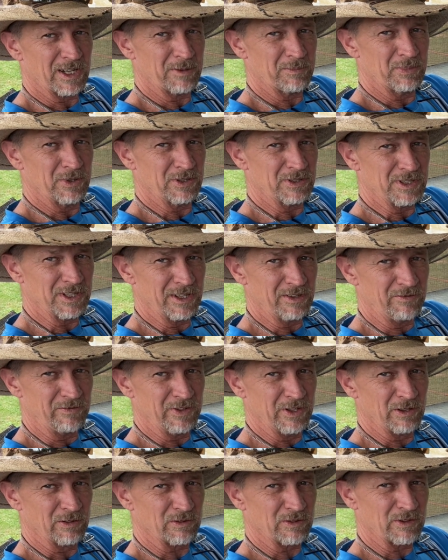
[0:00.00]
I put that
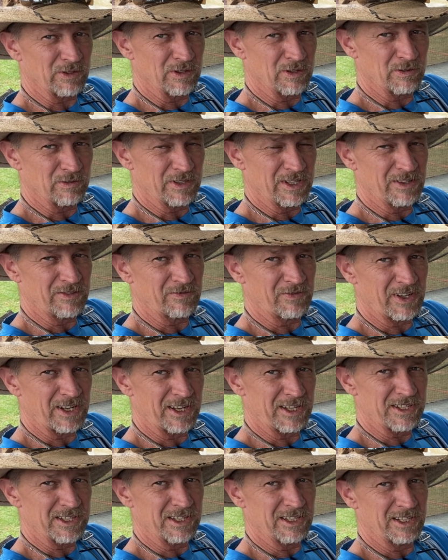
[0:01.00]
filter on that
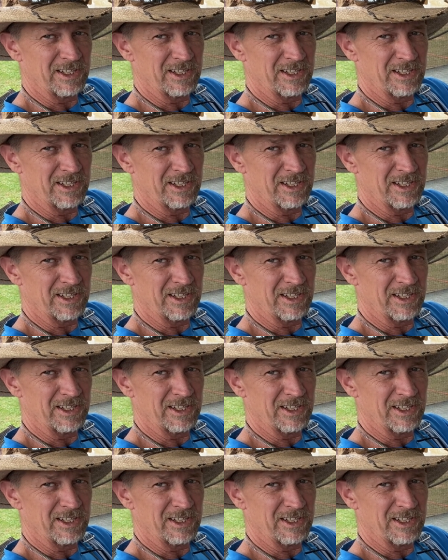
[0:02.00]
faucet,